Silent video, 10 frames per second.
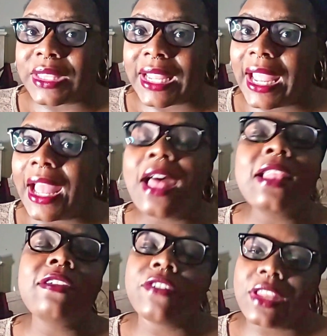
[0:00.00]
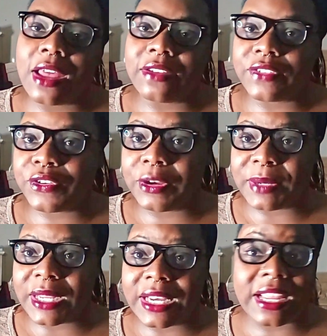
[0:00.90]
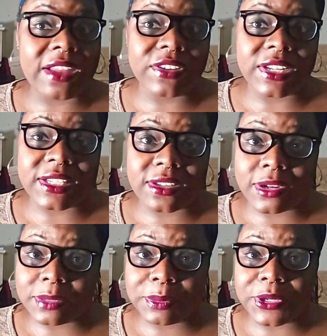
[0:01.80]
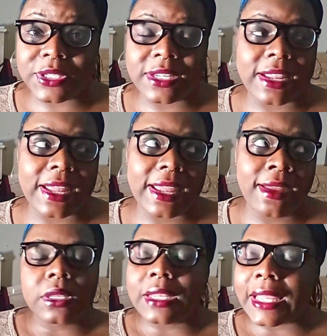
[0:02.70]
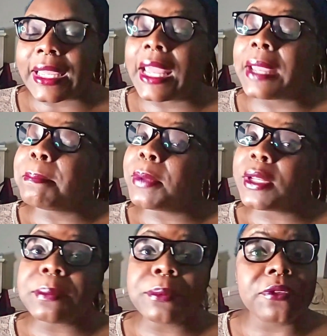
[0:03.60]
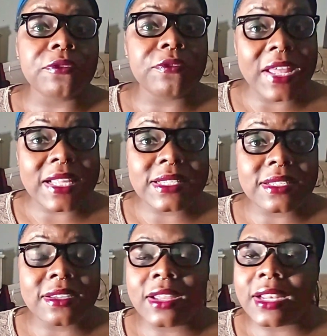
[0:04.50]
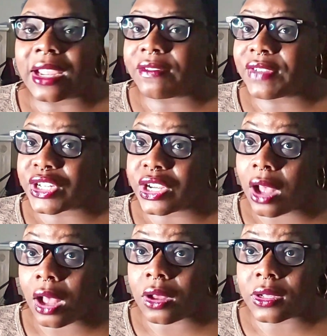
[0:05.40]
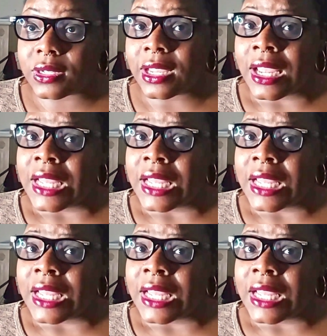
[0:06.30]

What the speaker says: with a hell of a lot of incriminating evidence on his person, like a bulletproof vest, night vision goggles,